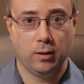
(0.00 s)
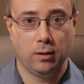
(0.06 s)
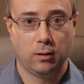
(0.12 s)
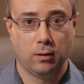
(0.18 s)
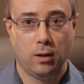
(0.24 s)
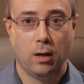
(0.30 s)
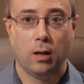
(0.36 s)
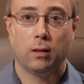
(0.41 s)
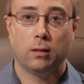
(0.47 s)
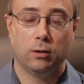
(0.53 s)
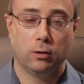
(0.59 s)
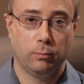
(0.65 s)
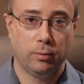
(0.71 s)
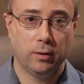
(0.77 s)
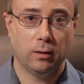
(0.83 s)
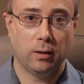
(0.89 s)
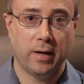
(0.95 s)
a
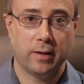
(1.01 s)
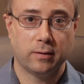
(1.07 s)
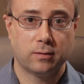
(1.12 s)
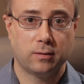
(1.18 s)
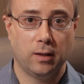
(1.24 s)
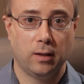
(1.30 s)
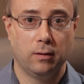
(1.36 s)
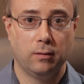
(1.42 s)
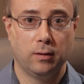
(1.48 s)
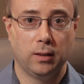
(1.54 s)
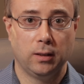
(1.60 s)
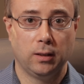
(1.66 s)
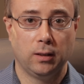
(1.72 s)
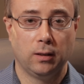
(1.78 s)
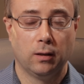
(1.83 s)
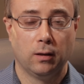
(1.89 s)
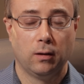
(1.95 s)
little bit less than
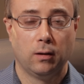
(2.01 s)
the